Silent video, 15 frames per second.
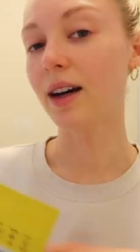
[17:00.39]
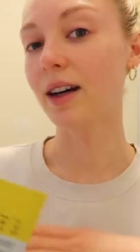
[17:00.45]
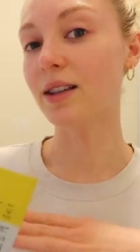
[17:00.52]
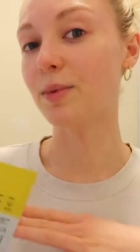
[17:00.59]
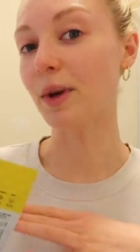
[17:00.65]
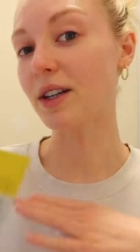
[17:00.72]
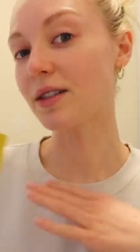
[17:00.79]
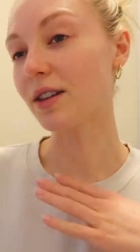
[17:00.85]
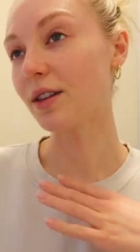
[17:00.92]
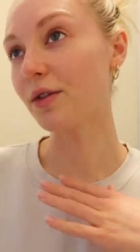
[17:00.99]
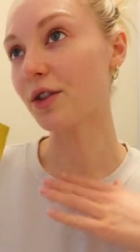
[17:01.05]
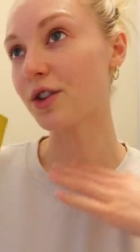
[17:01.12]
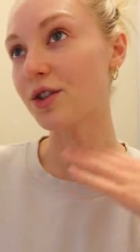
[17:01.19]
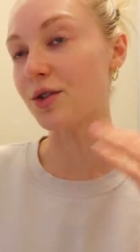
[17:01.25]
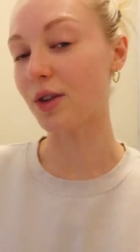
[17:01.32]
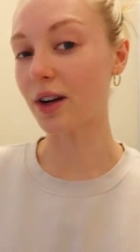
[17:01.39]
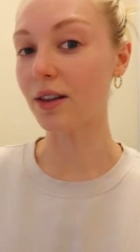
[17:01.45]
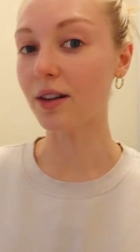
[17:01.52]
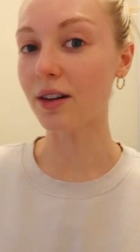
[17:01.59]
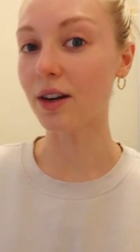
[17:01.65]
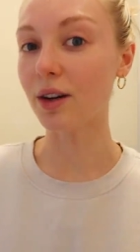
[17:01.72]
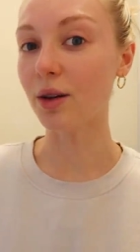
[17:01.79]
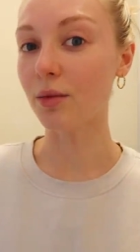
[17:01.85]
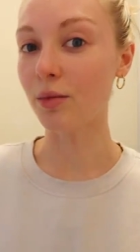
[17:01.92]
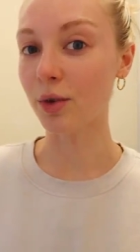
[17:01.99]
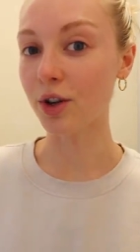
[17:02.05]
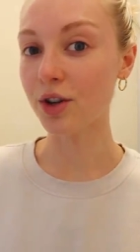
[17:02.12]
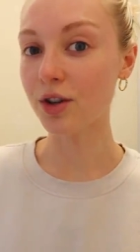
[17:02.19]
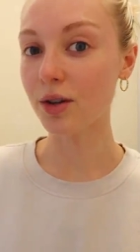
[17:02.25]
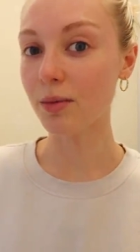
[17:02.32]
It's basically for strengthening your
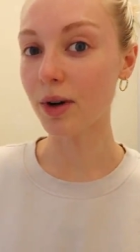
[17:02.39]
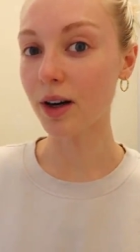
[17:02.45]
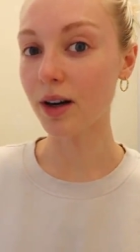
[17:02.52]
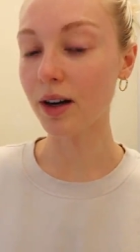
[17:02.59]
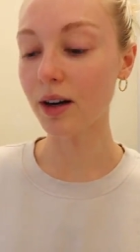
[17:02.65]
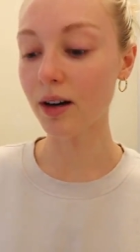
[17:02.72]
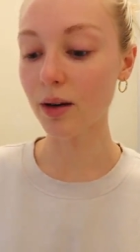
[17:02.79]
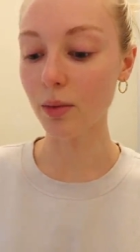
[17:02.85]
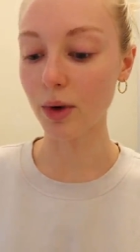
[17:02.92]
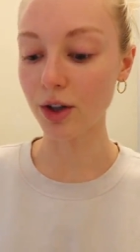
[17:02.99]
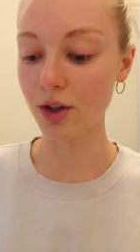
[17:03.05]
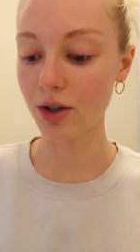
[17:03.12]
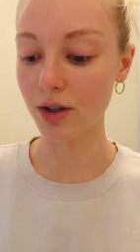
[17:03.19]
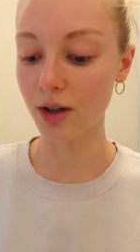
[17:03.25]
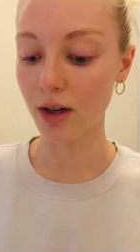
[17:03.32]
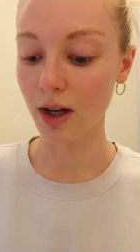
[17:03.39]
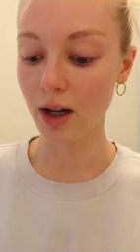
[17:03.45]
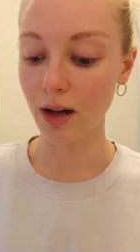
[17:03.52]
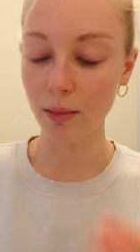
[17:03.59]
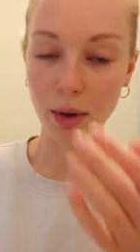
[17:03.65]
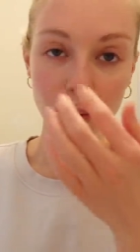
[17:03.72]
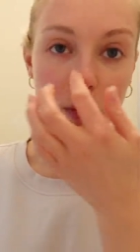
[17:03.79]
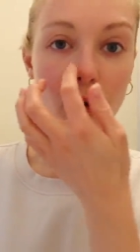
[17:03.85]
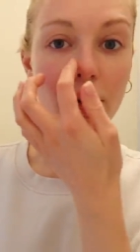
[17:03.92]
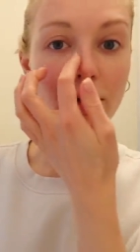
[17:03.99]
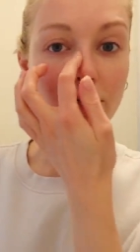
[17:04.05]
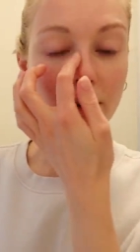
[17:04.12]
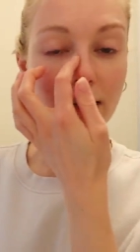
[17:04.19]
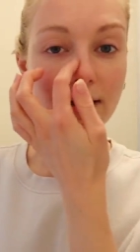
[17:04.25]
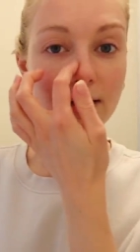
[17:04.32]
moisture barrier, which people who
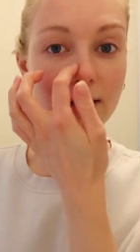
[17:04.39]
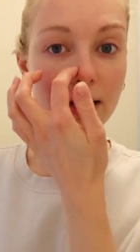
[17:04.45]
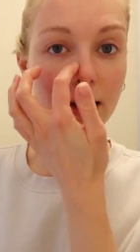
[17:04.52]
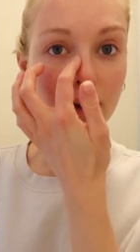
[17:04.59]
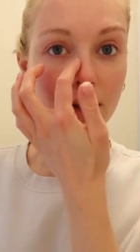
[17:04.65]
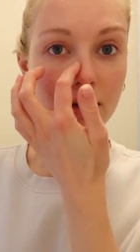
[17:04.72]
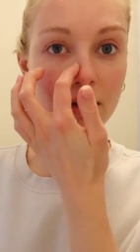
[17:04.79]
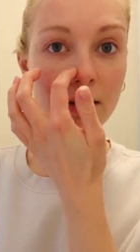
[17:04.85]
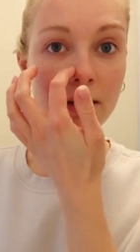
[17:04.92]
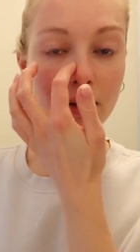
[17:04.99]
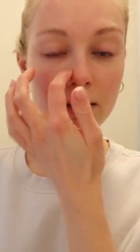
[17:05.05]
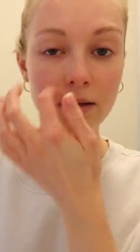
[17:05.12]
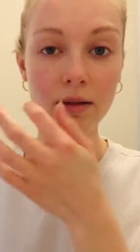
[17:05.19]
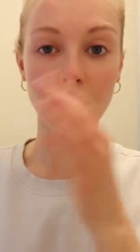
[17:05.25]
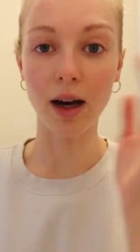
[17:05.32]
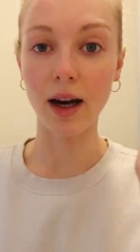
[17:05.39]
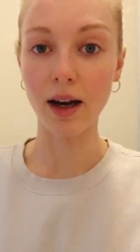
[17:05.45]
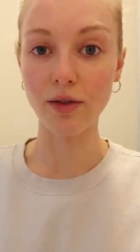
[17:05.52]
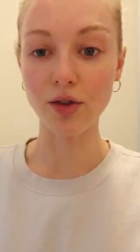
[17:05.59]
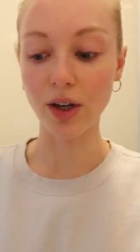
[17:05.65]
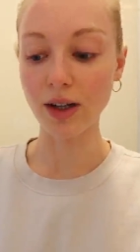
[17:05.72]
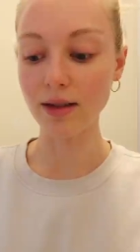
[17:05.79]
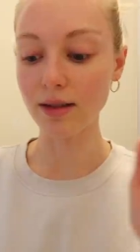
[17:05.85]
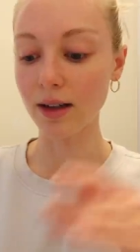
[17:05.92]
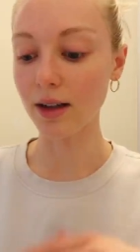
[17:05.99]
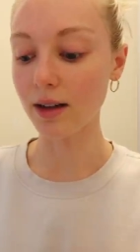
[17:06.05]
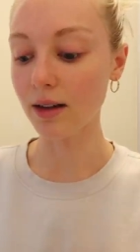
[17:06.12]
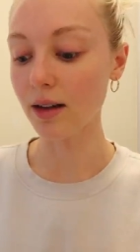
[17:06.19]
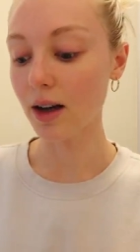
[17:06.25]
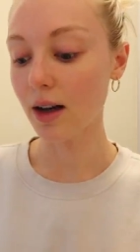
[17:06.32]
have dry skin, I have dry
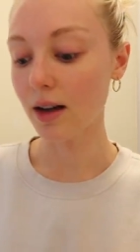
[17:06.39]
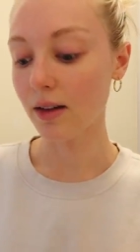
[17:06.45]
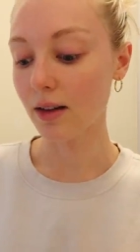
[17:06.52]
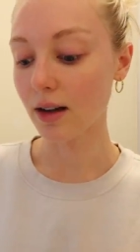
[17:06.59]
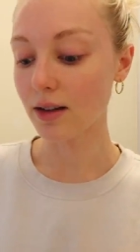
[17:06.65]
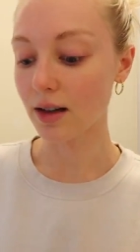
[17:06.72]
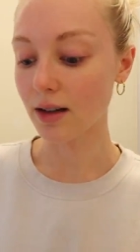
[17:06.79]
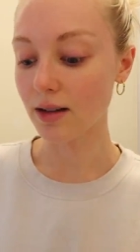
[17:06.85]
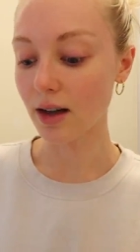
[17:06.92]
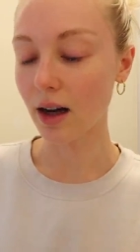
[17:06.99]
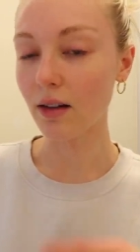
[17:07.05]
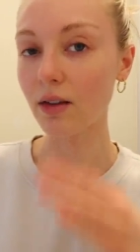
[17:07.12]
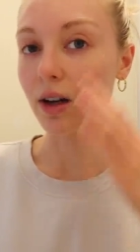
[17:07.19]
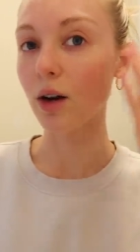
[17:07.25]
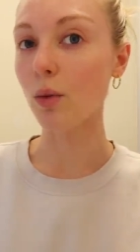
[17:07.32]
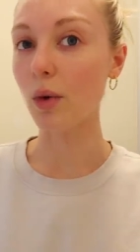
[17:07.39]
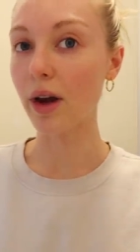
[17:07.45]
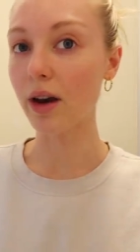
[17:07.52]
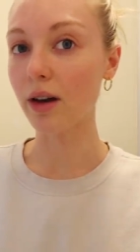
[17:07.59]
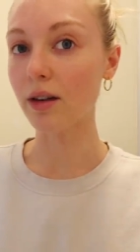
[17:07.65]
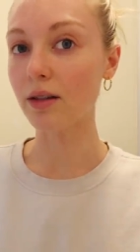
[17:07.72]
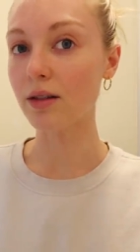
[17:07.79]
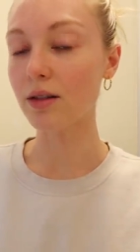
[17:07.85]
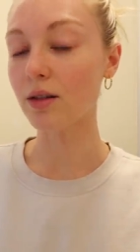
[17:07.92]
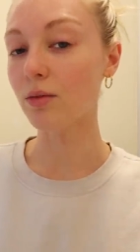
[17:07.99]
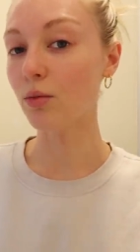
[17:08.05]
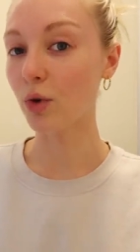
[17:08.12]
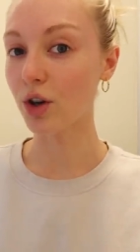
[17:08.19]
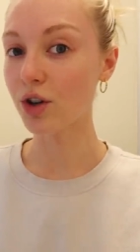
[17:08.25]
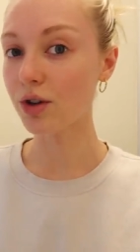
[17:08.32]
skin, they tend to have like a weakened
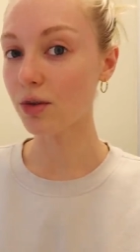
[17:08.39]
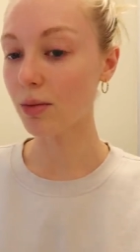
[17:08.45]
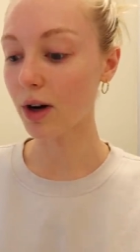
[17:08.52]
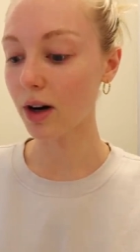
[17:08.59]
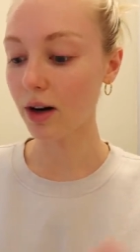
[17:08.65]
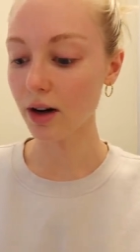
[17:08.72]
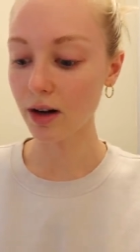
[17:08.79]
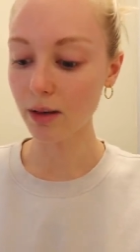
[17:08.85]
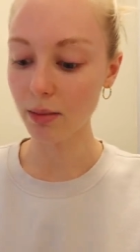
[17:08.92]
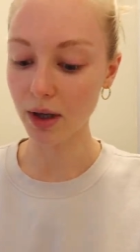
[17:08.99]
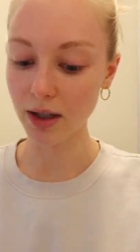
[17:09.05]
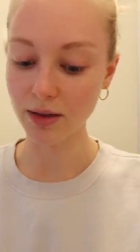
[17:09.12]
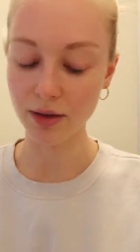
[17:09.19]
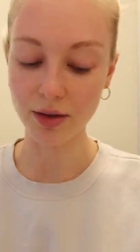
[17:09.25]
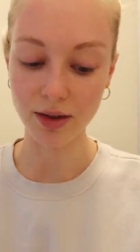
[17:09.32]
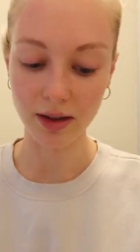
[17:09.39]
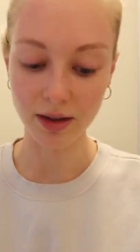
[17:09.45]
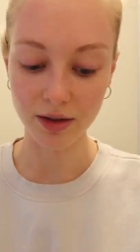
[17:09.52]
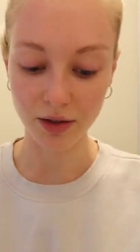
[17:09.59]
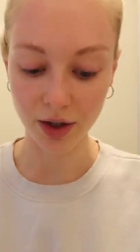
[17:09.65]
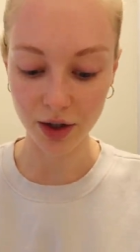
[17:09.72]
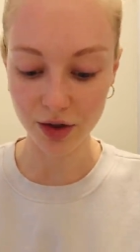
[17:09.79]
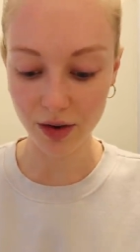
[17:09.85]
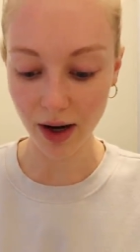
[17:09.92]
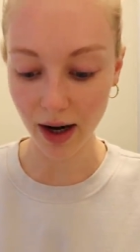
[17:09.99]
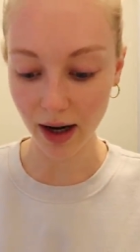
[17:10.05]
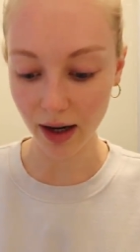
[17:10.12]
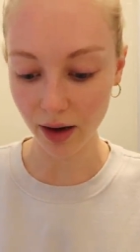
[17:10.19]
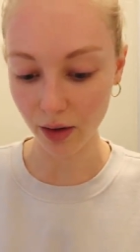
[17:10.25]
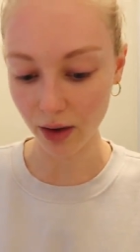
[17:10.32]
moisture barrier because their skin is very
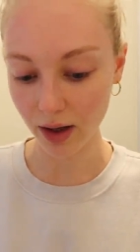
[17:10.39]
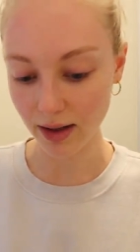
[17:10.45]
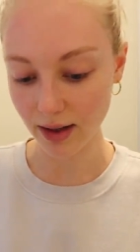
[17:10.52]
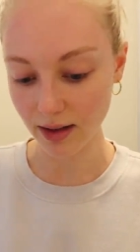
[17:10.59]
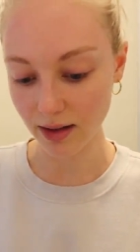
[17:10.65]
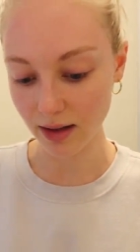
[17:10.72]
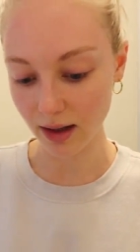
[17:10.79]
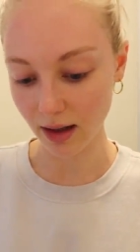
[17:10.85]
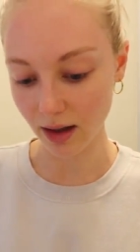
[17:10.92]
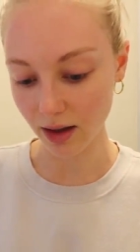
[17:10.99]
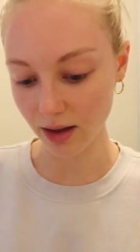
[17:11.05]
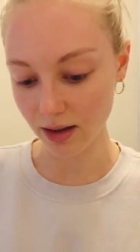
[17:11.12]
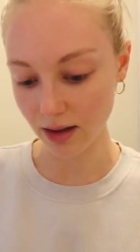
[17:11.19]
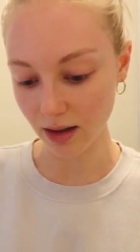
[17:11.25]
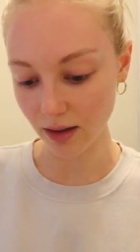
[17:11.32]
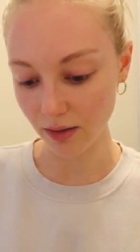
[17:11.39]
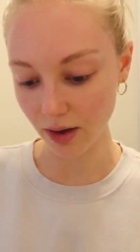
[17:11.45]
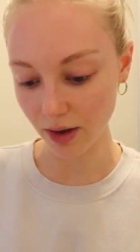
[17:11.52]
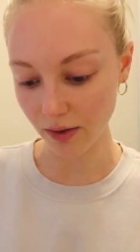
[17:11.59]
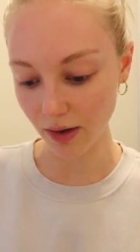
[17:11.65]
dry or it tends to get irritated very